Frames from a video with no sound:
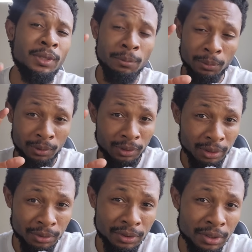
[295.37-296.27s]
people
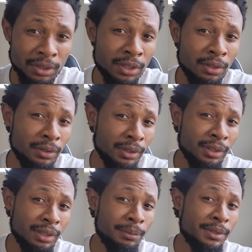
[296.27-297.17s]
close to this zone in the
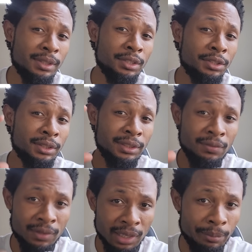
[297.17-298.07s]
comment section. Leave